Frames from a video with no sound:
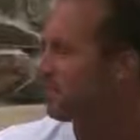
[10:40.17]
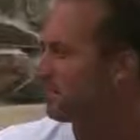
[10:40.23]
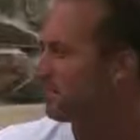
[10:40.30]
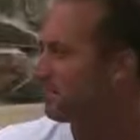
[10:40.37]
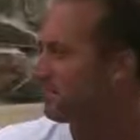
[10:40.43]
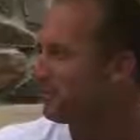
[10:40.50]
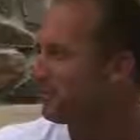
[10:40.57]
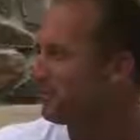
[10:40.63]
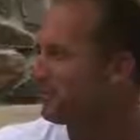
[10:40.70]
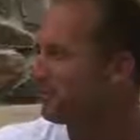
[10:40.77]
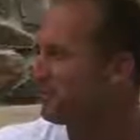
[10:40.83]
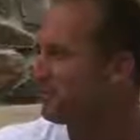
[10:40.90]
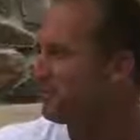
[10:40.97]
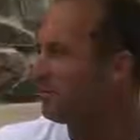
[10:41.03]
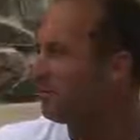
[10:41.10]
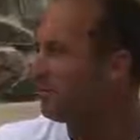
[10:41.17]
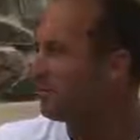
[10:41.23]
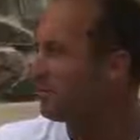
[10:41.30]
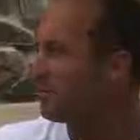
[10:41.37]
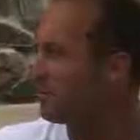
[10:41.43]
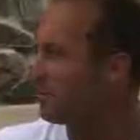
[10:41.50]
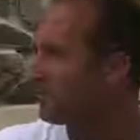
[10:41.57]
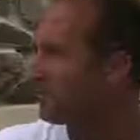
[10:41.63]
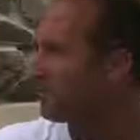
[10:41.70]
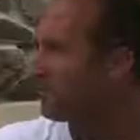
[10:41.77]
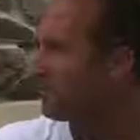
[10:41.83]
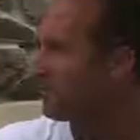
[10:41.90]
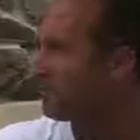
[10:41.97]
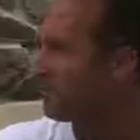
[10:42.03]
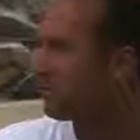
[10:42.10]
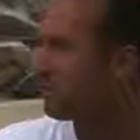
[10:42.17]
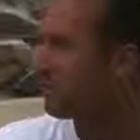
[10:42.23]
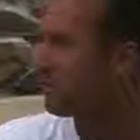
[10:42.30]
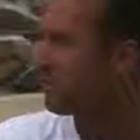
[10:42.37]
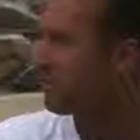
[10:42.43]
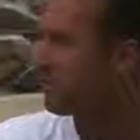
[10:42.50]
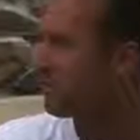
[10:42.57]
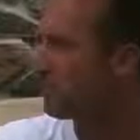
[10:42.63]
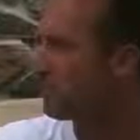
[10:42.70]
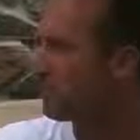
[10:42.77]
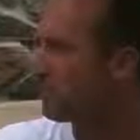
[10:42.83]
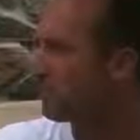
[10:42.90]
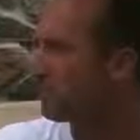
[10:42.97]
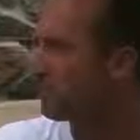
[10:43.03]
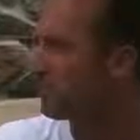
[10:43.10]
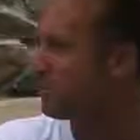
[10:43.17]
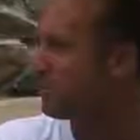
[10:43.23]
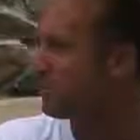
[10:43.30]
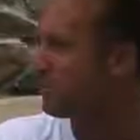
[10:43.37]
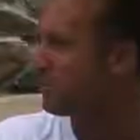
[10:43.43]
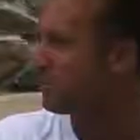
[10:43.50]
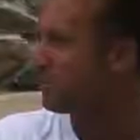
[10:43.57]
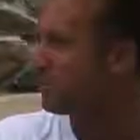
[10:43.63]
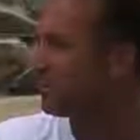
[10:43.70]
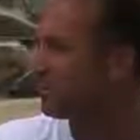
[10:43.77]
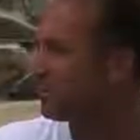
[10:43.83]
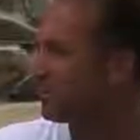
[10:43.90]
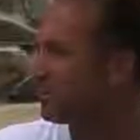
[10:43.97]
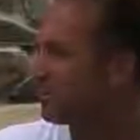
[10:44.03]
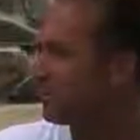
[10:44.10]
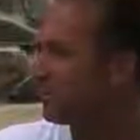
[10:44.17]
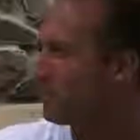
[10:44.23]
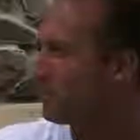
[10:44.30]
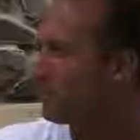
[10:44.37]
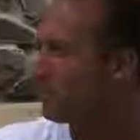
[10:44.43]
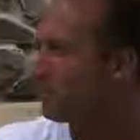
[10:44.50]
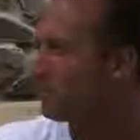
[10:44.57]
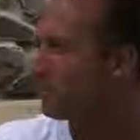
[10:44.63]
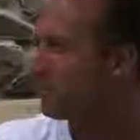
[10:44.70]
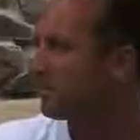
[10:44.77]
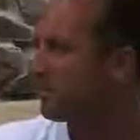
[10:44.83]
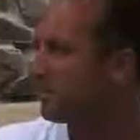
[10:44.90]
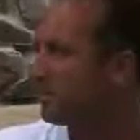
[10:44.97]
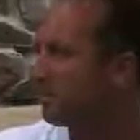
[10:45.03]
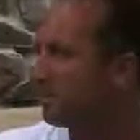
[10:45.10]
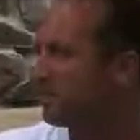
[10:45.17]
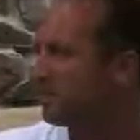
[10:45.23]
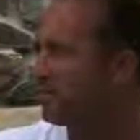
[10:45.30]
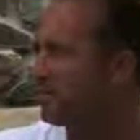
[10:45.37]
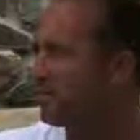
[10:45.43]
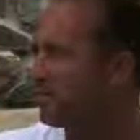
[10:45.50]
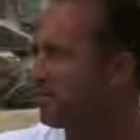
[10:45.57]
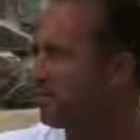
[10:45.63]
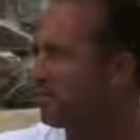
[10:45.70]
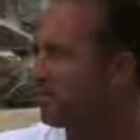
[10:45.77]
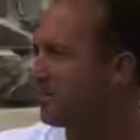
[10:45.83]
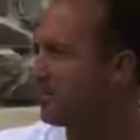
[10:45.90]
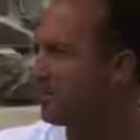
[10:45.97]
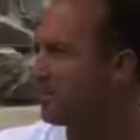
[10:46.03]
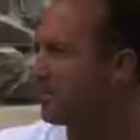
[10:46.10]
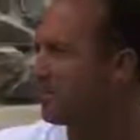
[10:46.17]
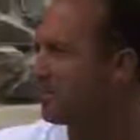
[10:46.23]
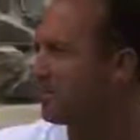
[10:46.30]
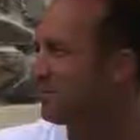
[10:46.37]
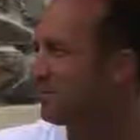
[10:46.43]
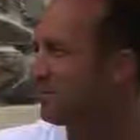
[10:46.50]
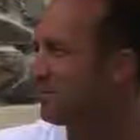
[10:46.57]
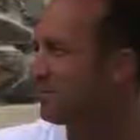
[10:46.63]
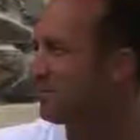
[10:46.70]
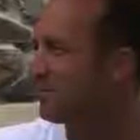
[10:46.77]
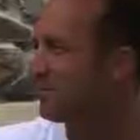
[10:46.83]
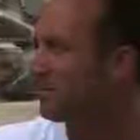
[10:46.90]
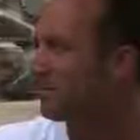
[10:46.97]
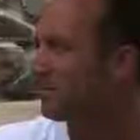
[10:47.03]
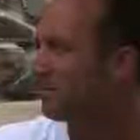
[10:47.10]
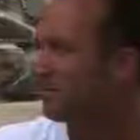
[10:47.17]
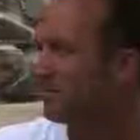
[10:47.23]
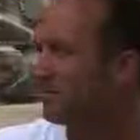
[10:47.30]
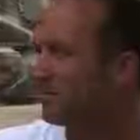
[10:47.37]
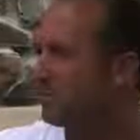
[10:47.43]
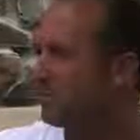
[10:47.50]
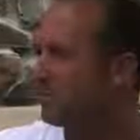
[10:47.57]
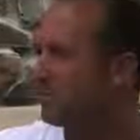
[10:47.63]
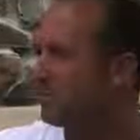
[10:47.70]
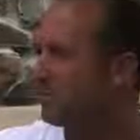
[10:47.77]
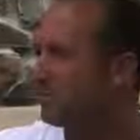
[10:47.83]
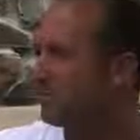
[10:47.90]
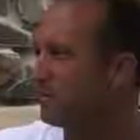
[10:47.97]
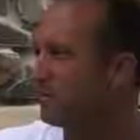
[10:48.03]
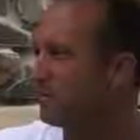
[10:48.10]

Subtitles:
The person shown says nothing.